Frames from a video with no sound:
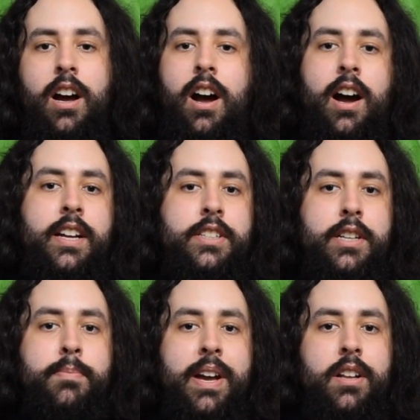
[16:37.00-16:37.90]
I
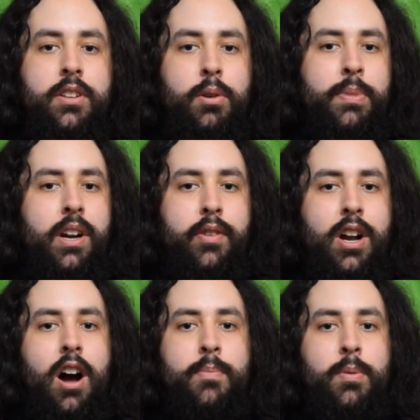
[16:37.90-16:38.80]
did make a little bit of a
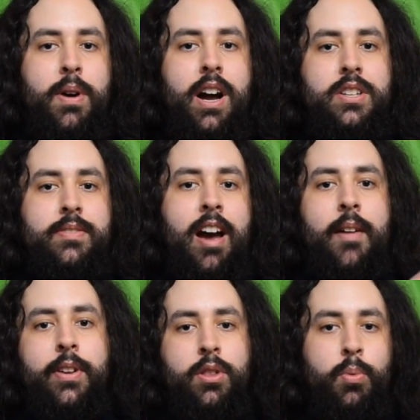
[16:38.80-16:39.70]
compromise of
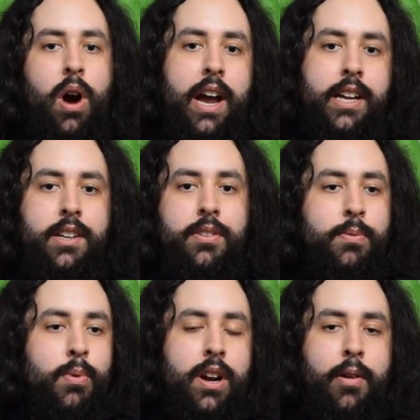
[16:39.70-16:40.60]
having the white and
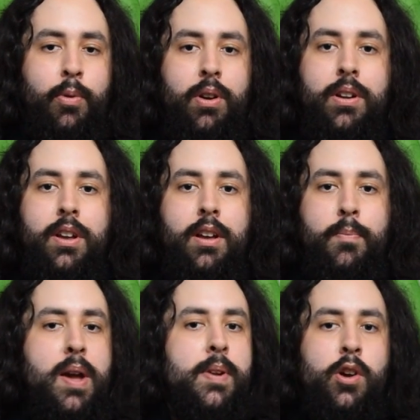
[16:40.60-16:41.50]
whatever.
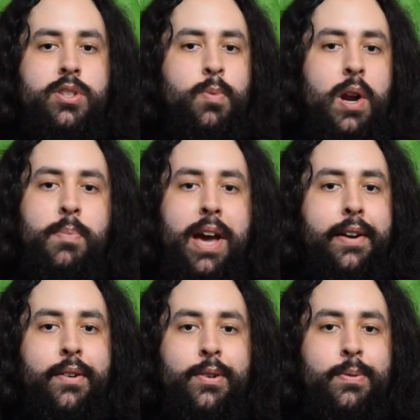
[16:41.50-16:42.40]
Maybe I'll spray paint
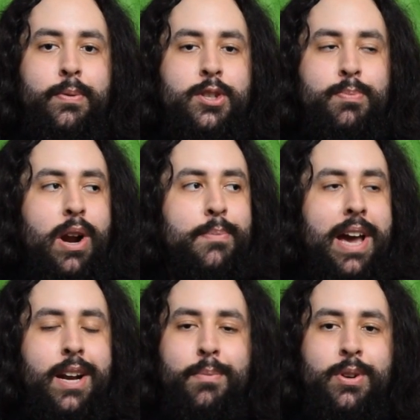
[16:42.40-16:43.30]

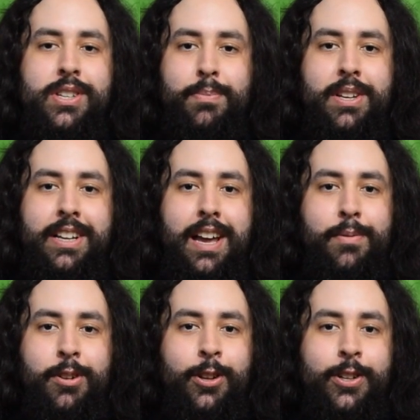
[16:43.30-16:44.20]
them or something to get
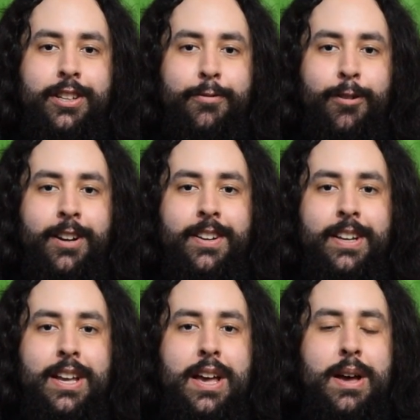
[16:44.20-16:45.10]
them to look different.
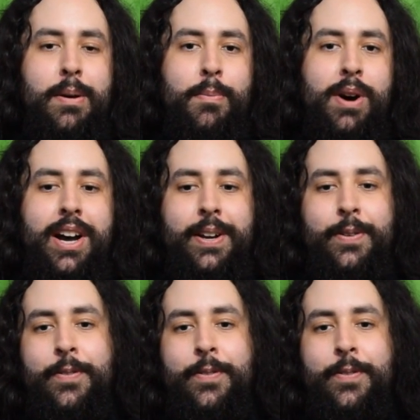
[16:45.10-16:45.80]
But